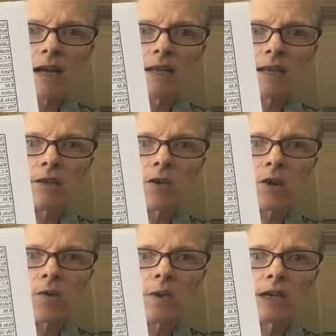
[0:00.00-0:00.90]
can
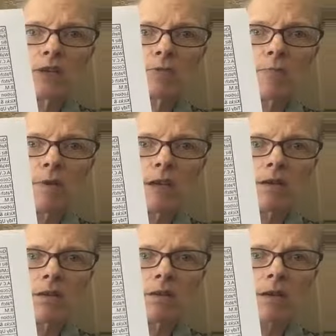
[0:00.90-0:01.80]
know each
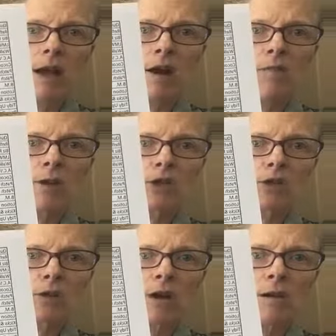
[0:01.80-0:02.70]
meal how
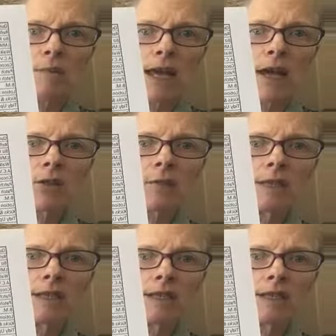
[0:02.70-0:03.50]
much calories